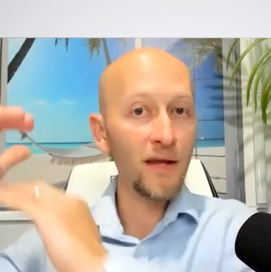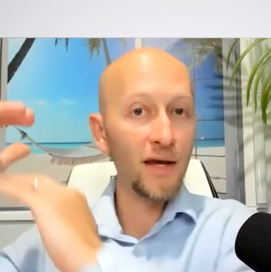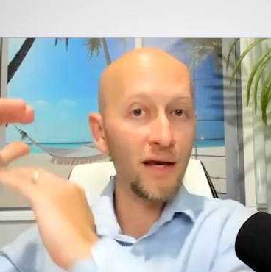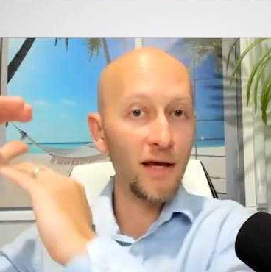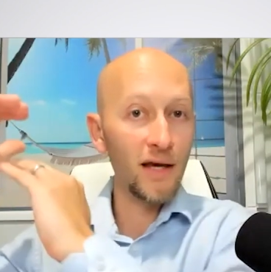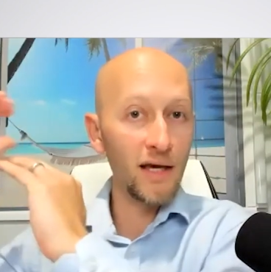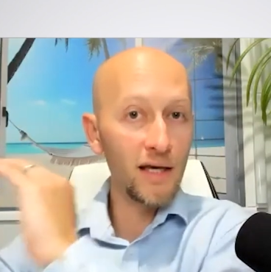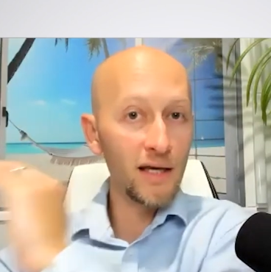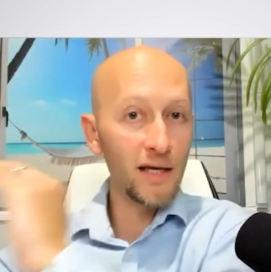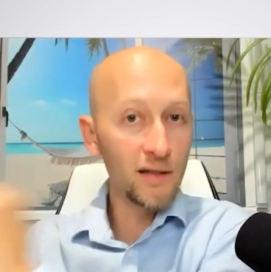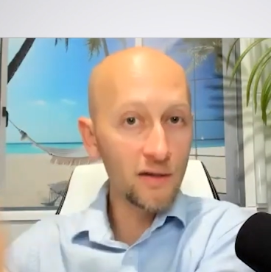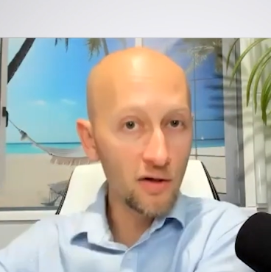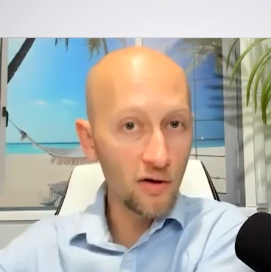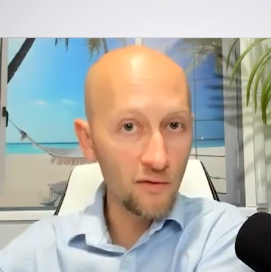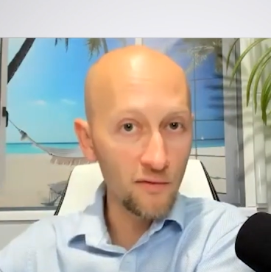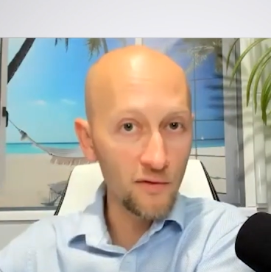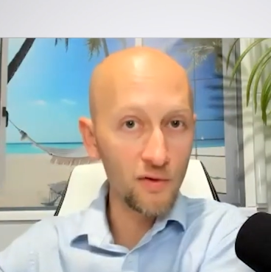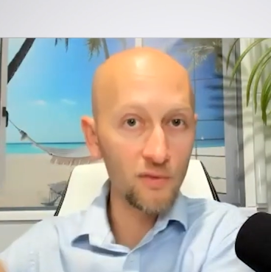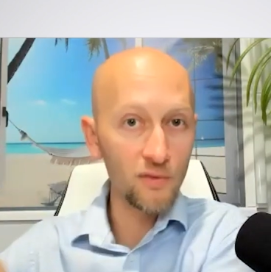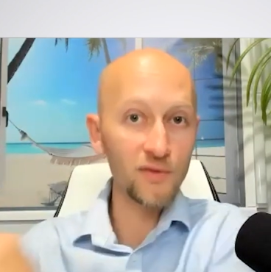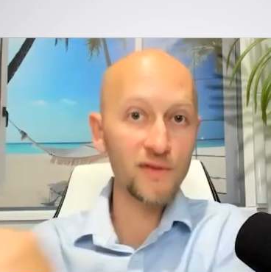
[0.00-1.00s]
the
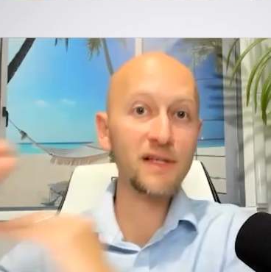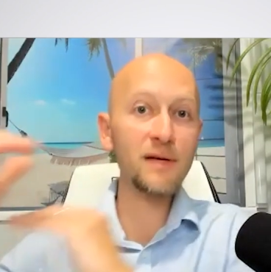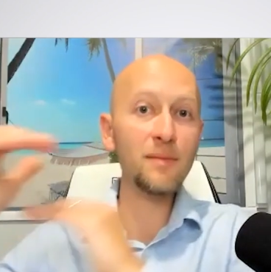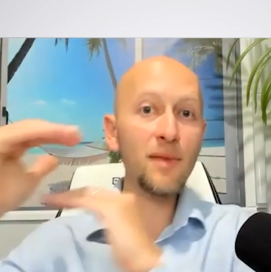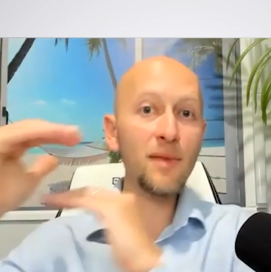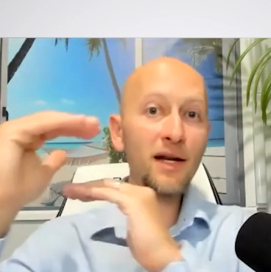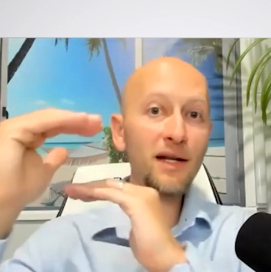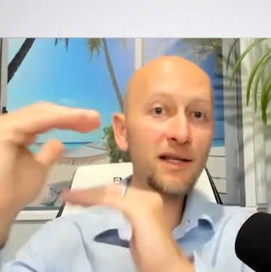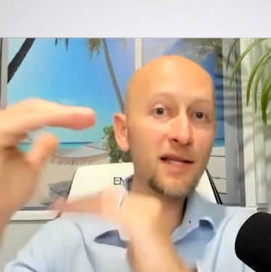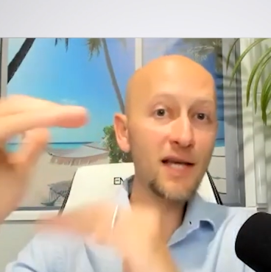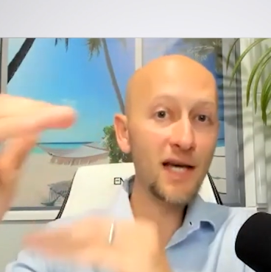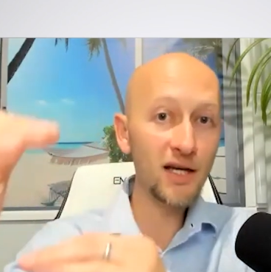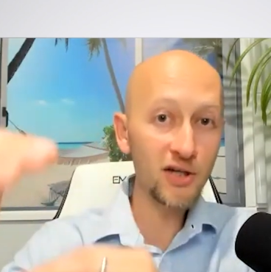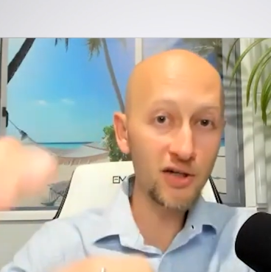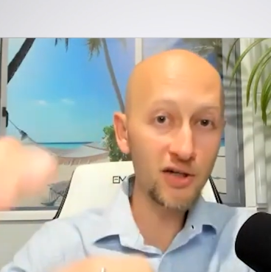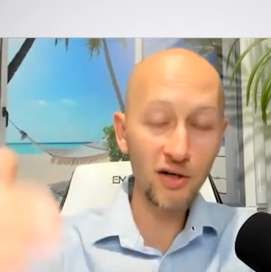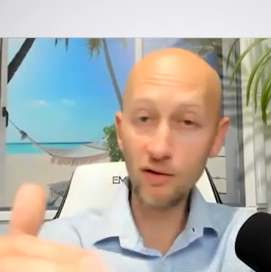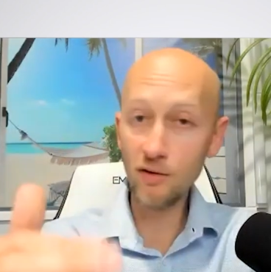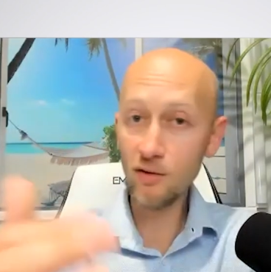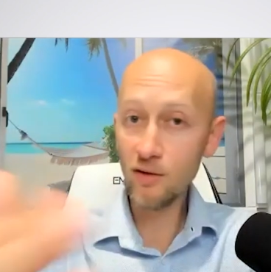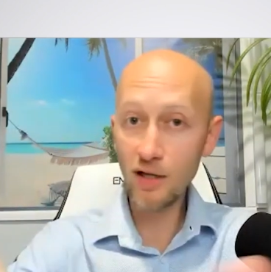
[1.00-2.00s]
interviews, the
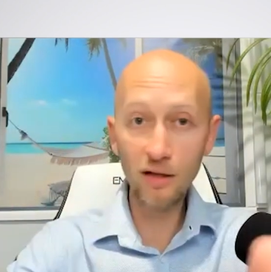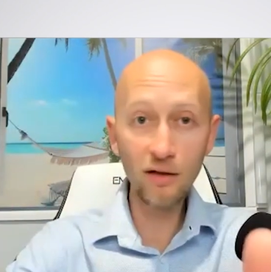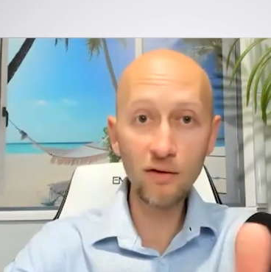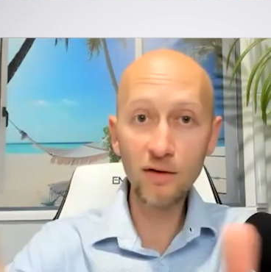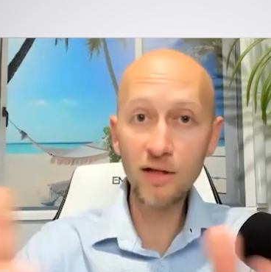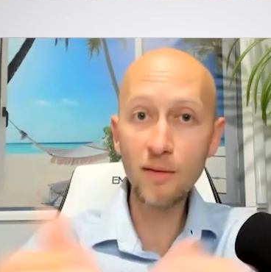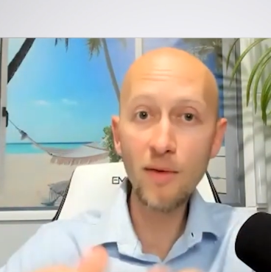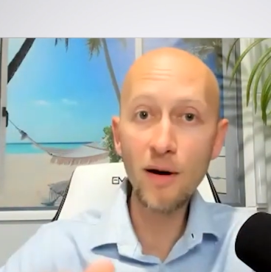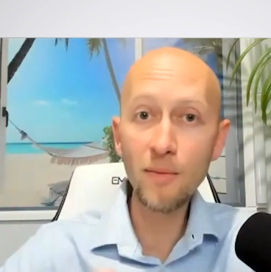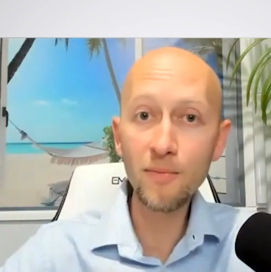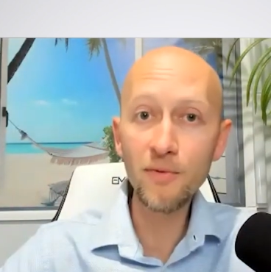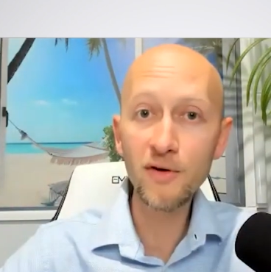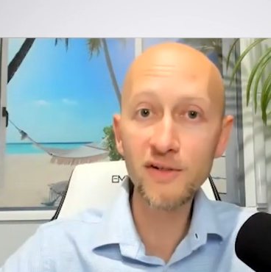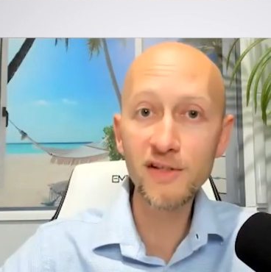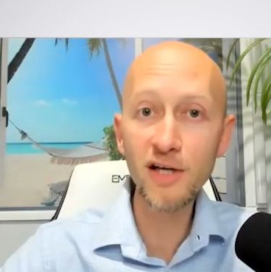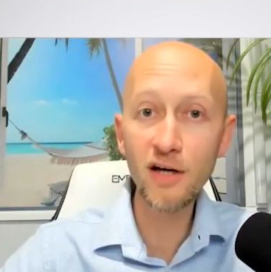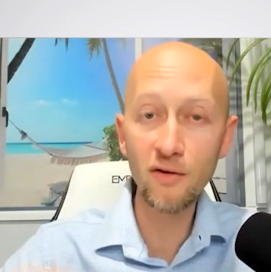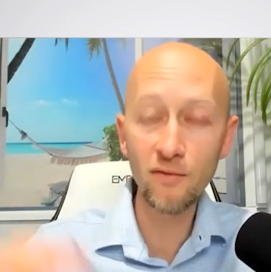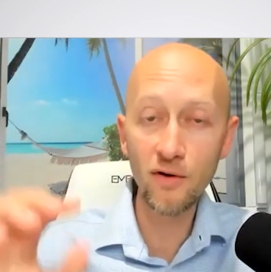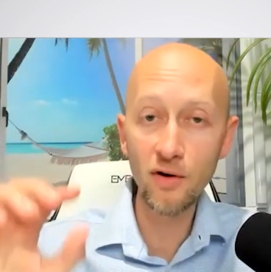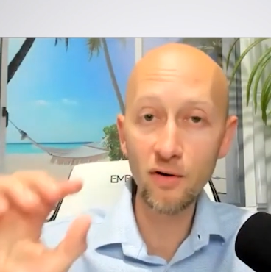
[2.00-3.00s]
meditation. You can look them up
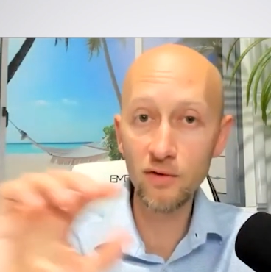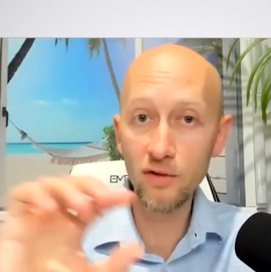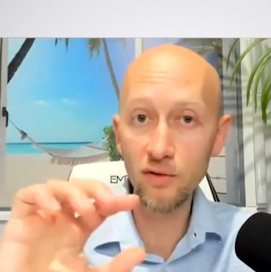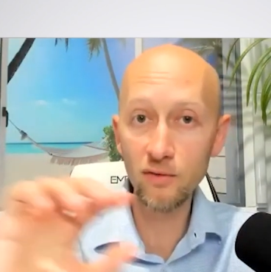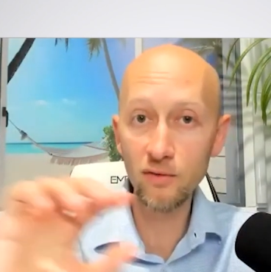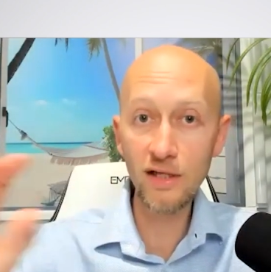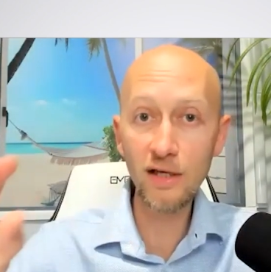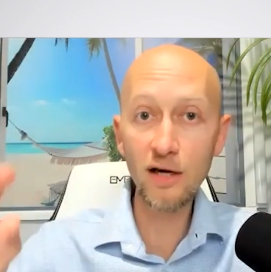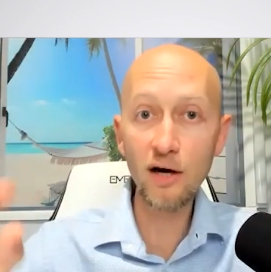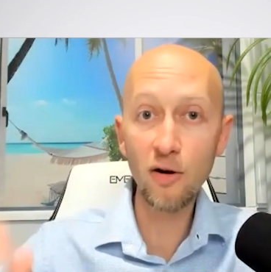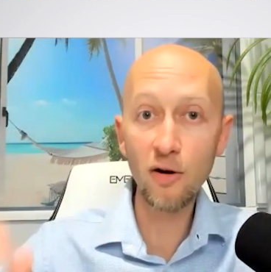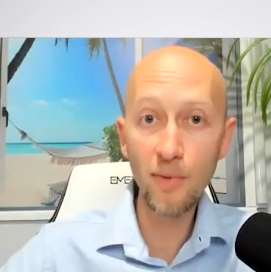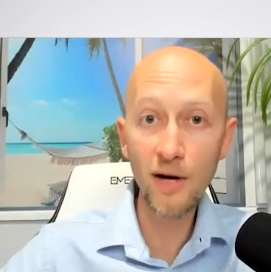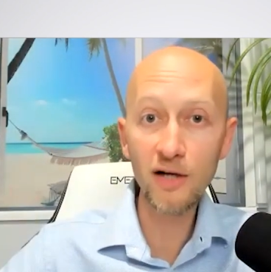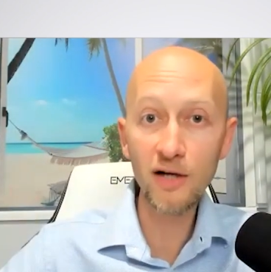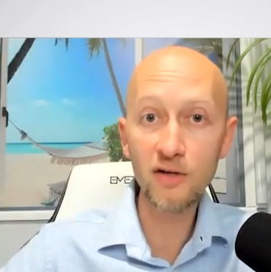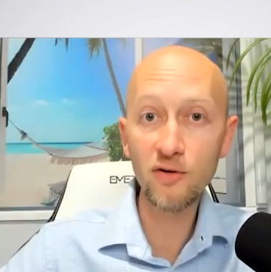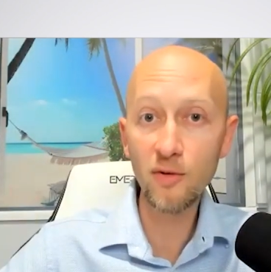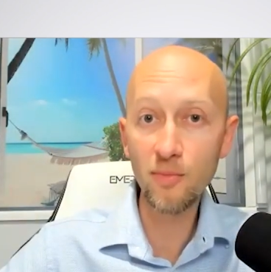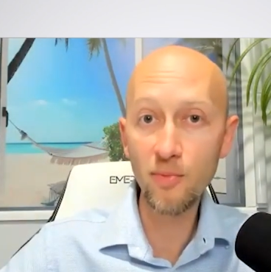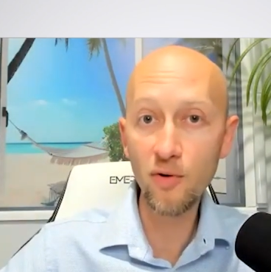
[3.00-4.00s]
yourself. Go to the R.
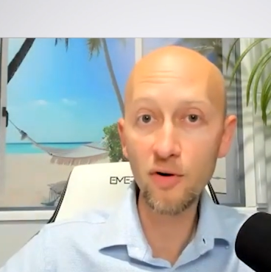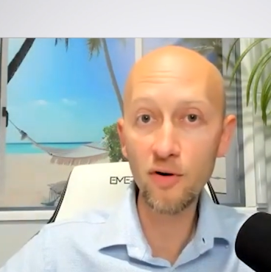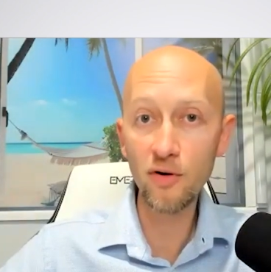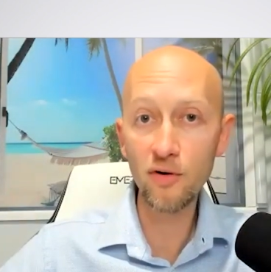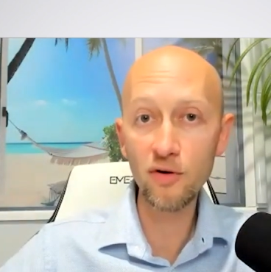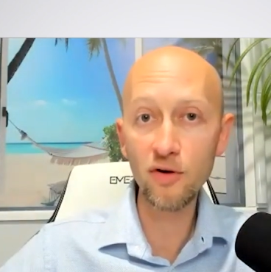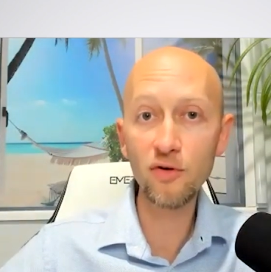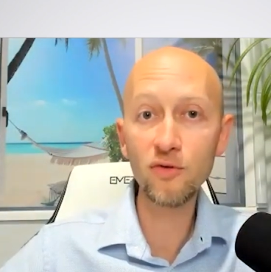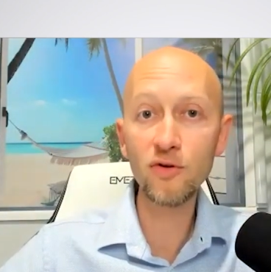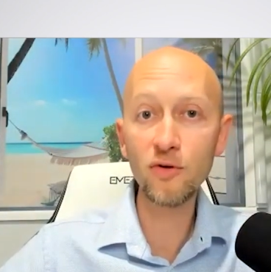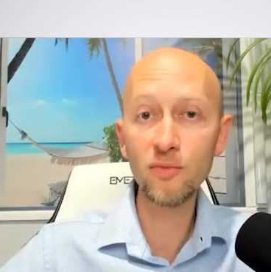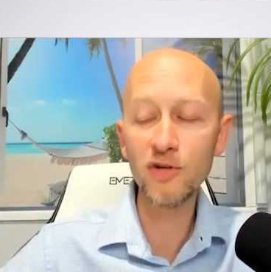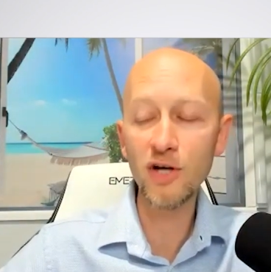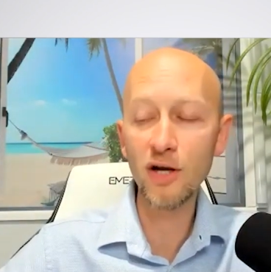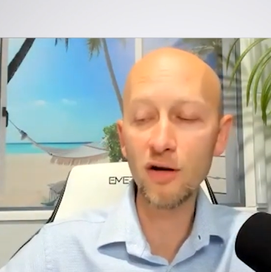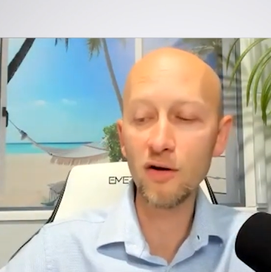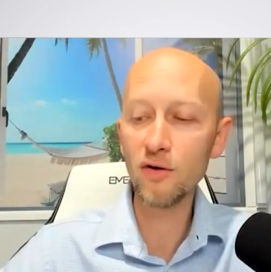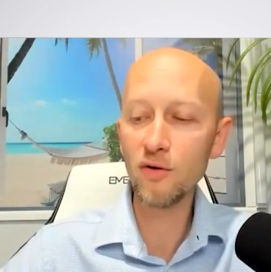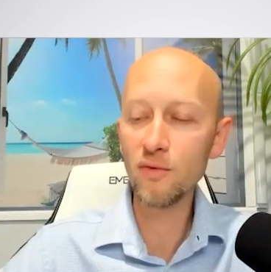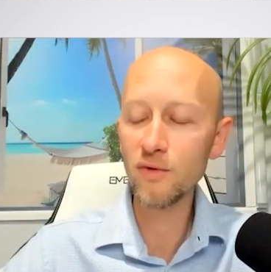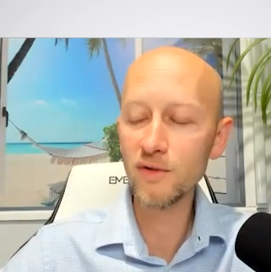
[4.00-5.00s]
Patrick Porter YouTube
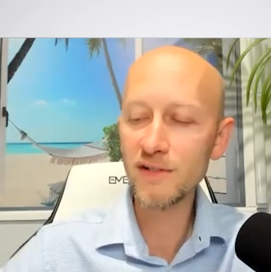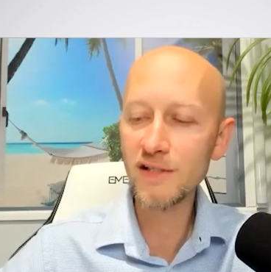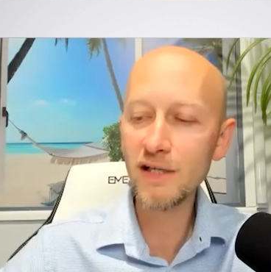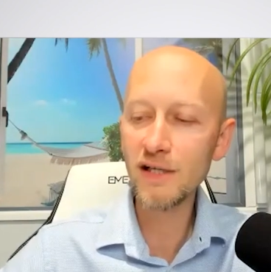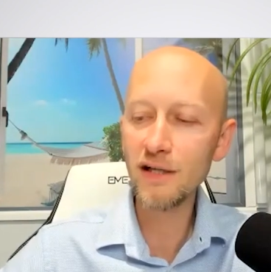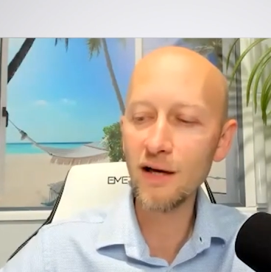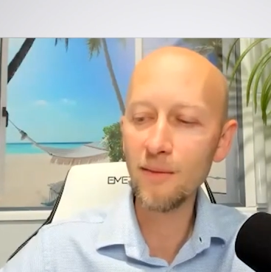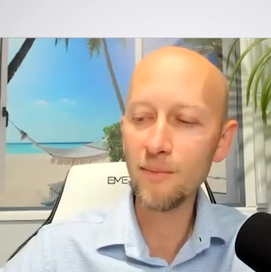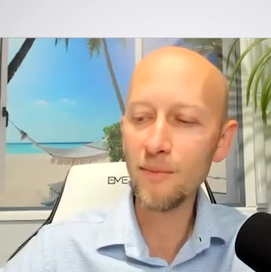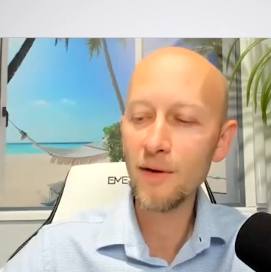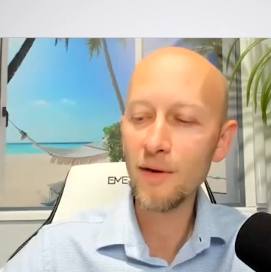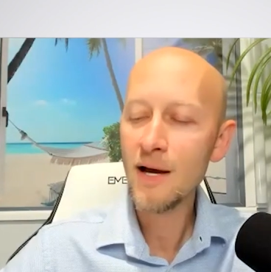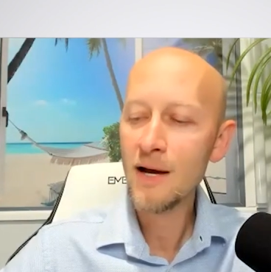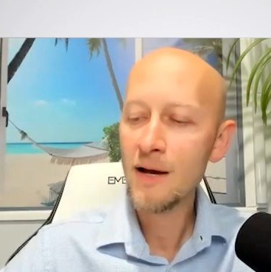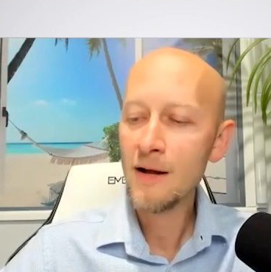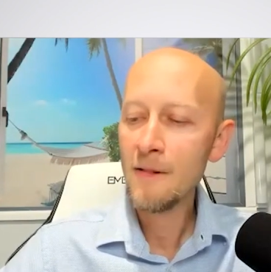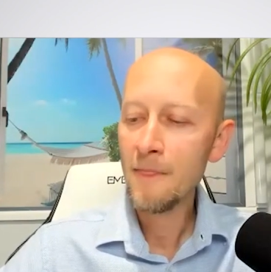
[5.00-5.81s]
channel, you will see them.